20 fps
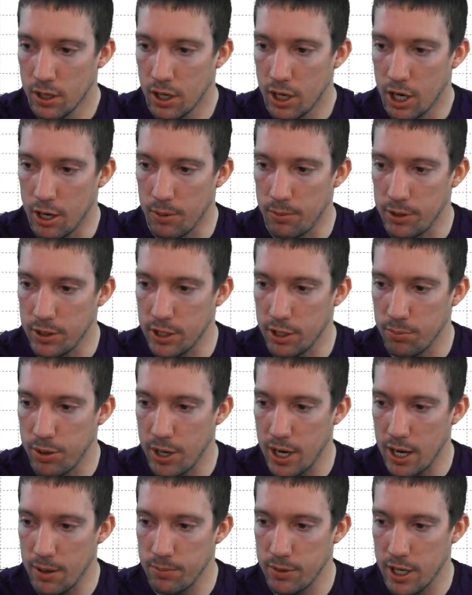It did
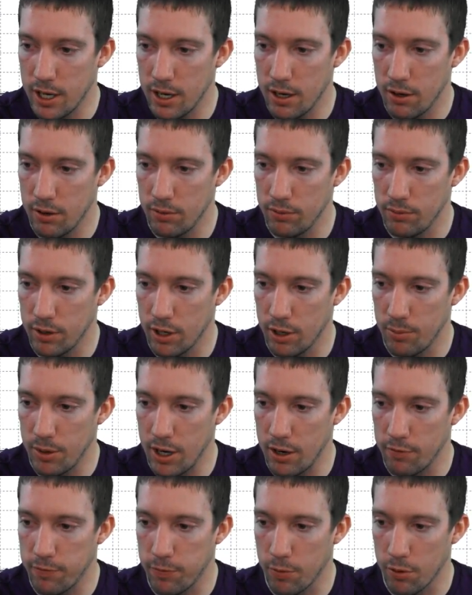pop down
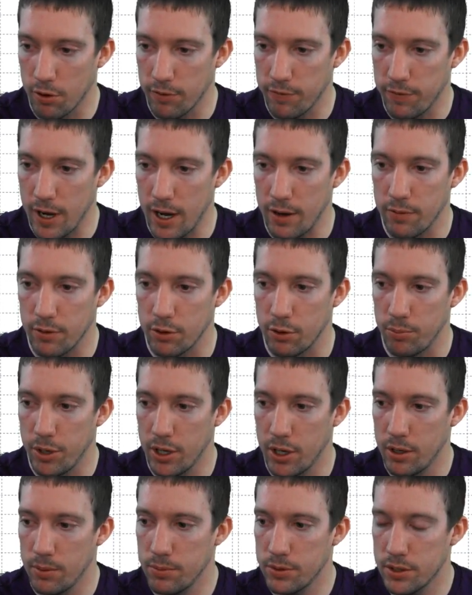about 400 or 500
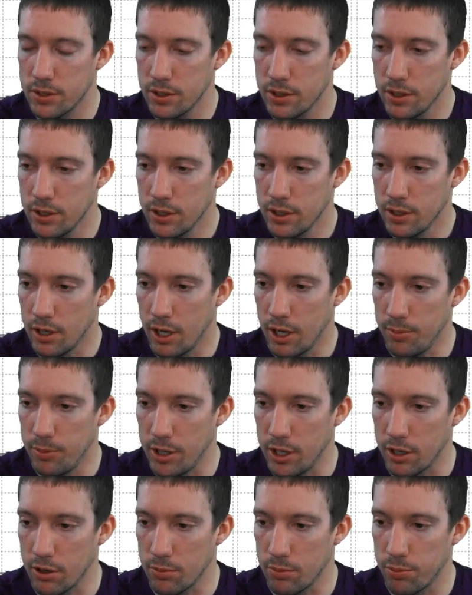pips. That'd be a
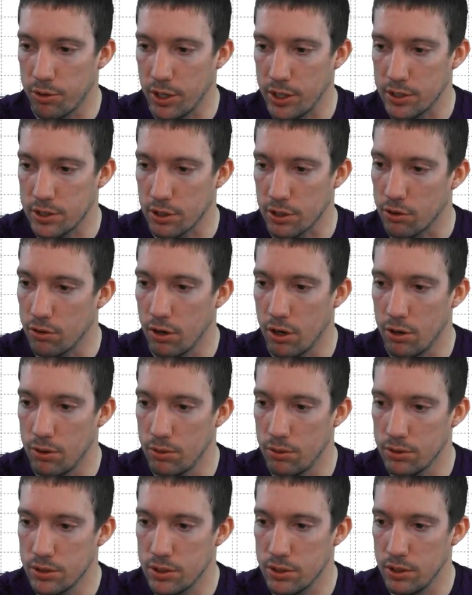good place to
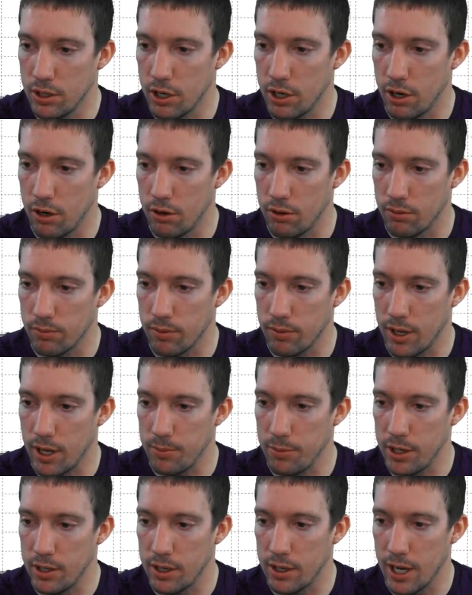close. I
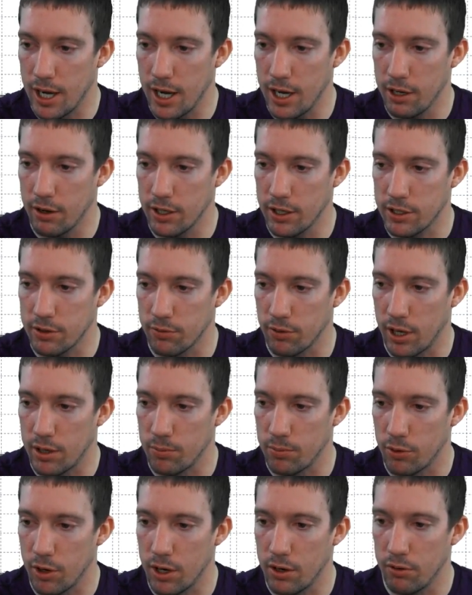mean, I like to let them
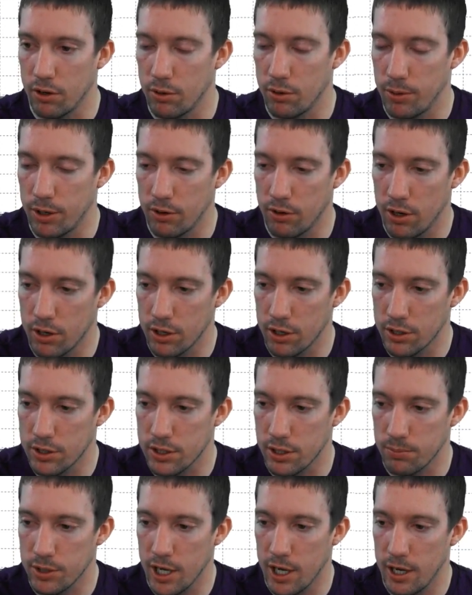run a little bit longer
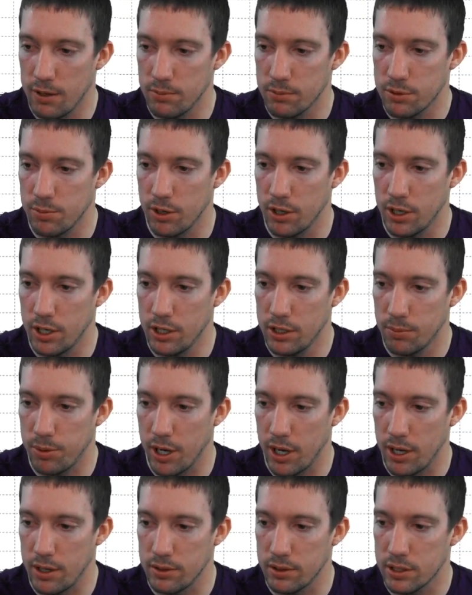sometimes, but it
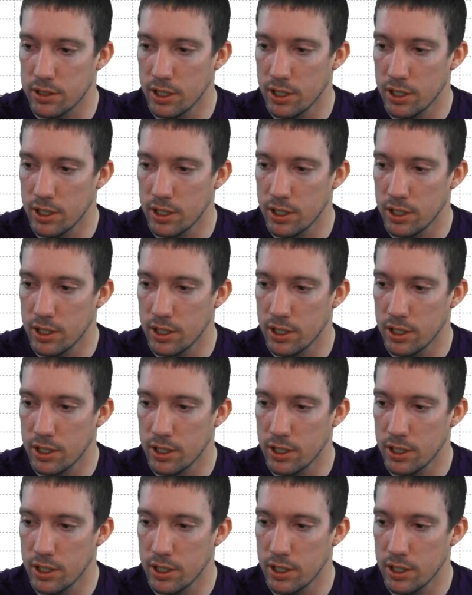depends.